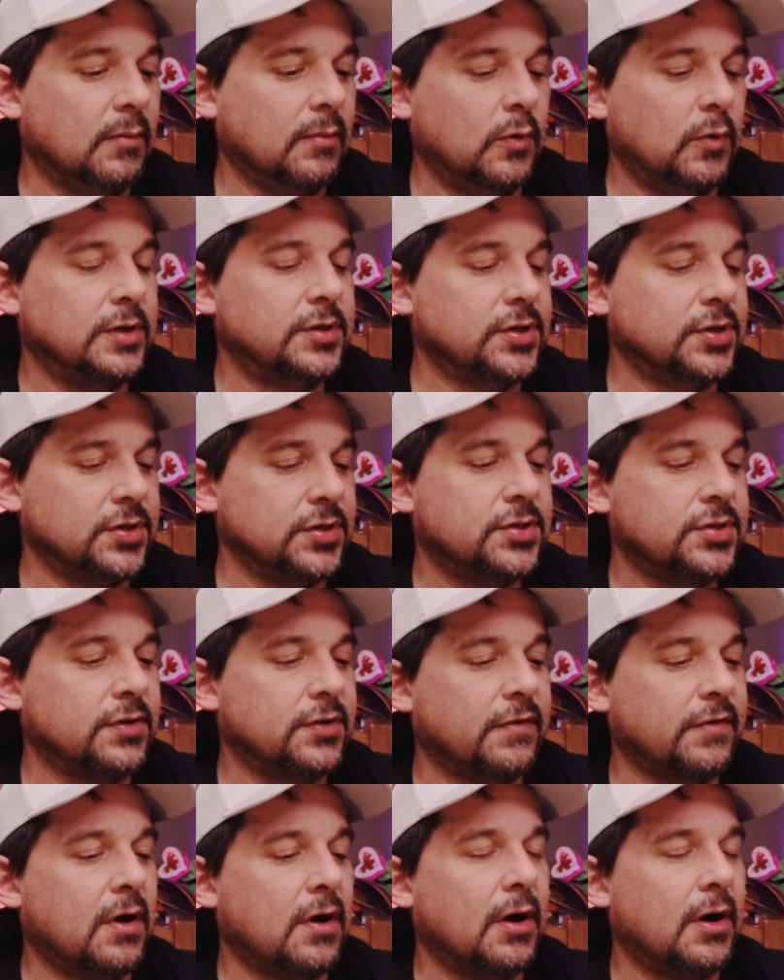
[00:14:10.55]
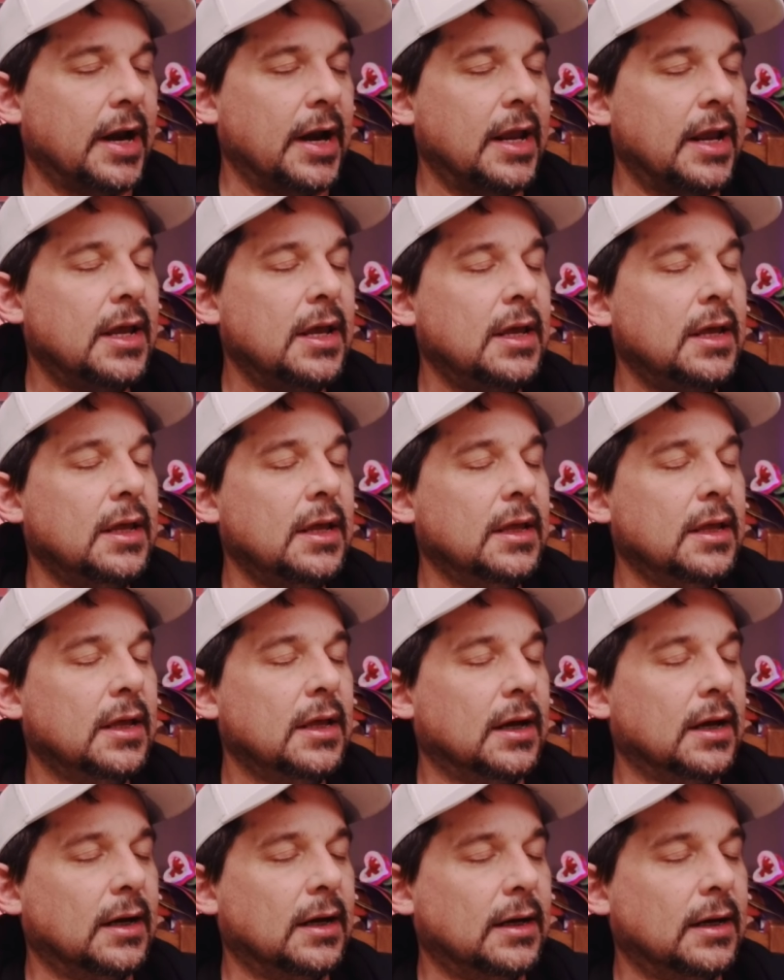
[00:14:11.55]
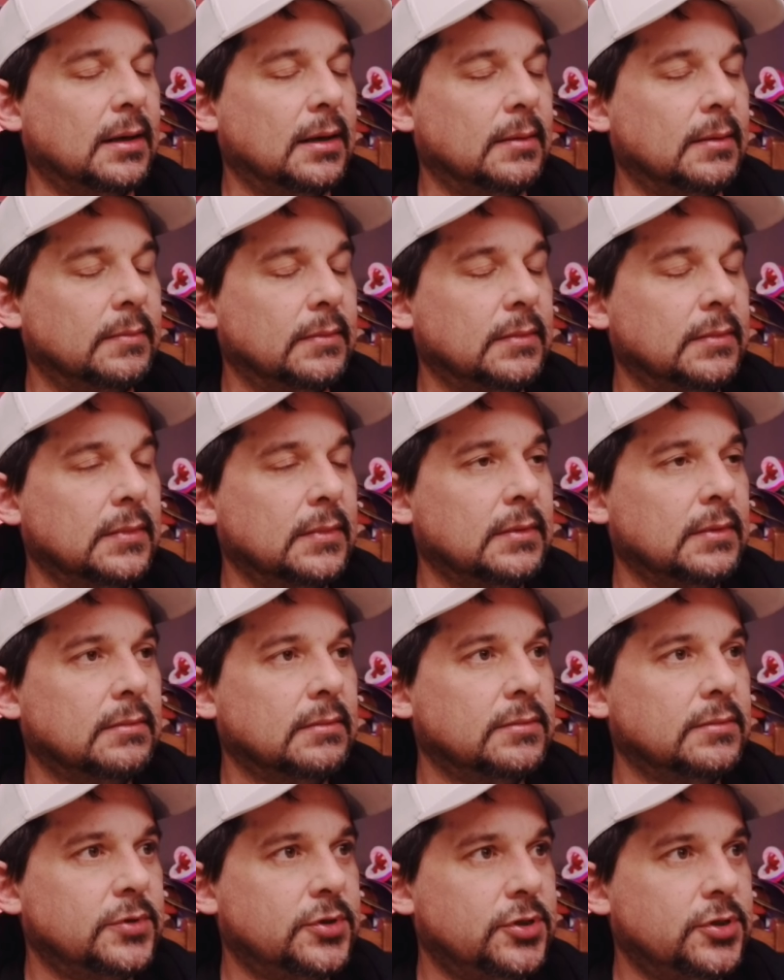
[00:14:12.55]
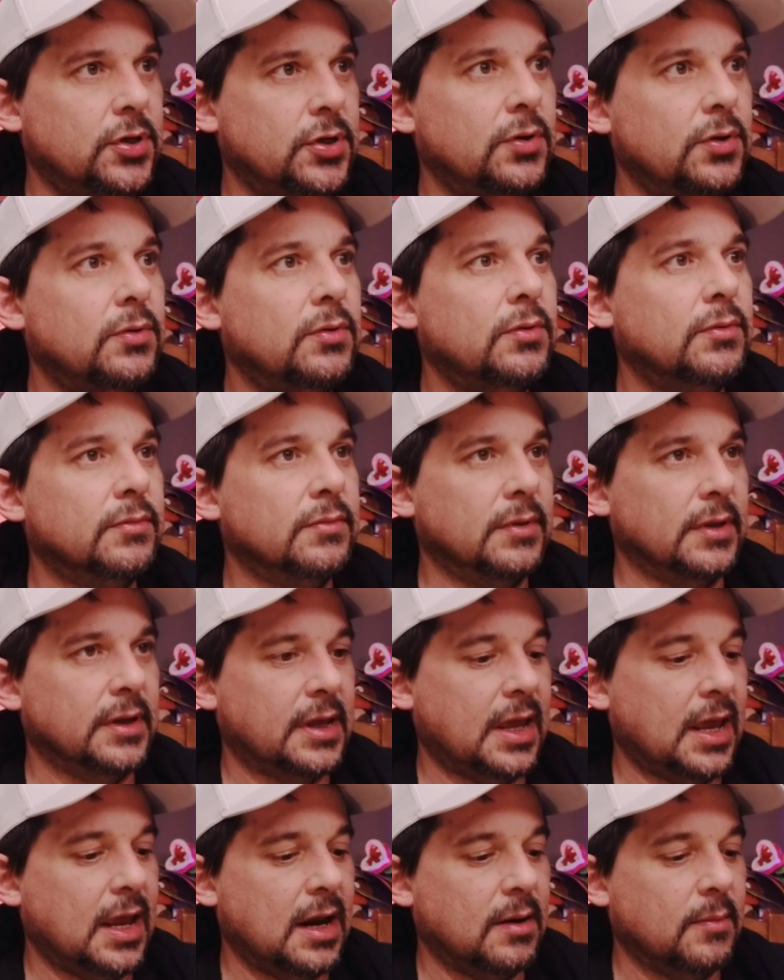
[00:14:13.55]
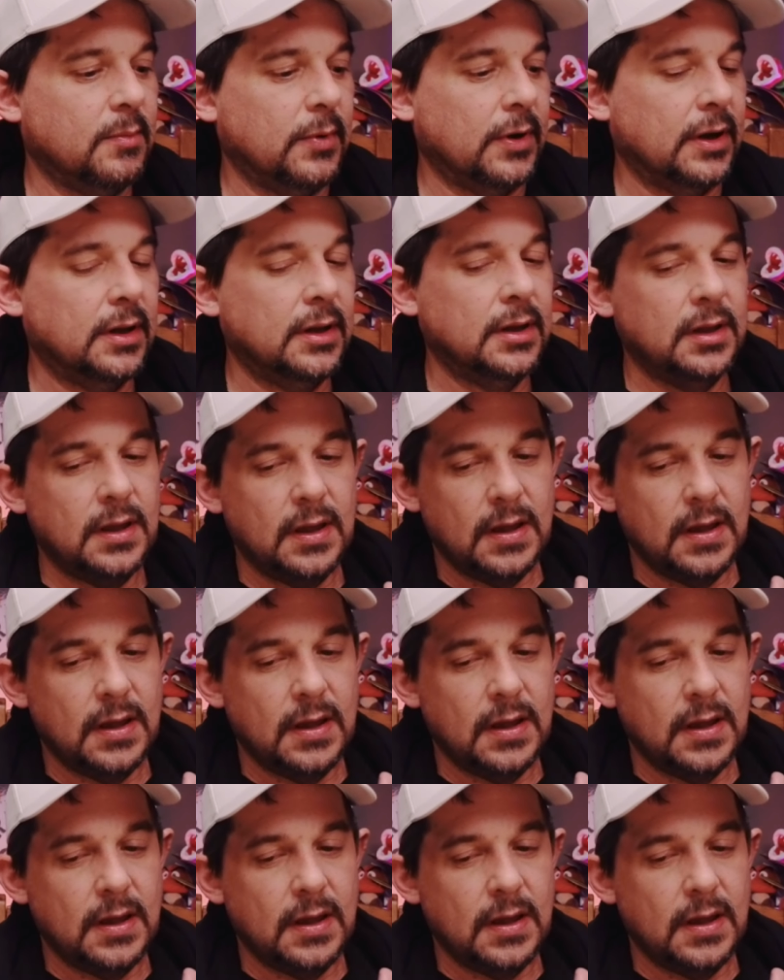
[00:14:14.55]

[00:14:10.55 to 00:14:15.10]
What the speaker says: which is Safari, um, to the camera.